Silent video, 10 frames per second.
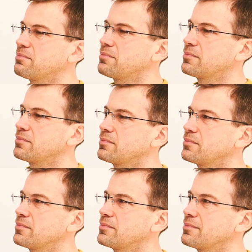
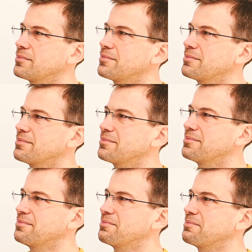
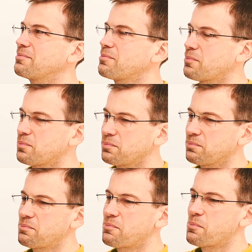
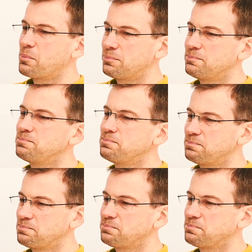
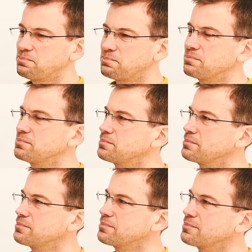
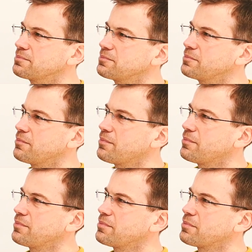
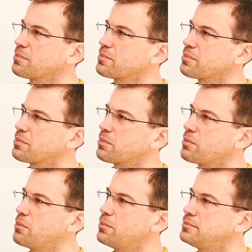
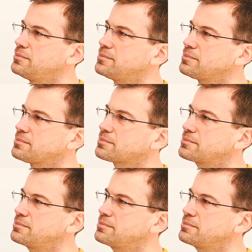(not speaking)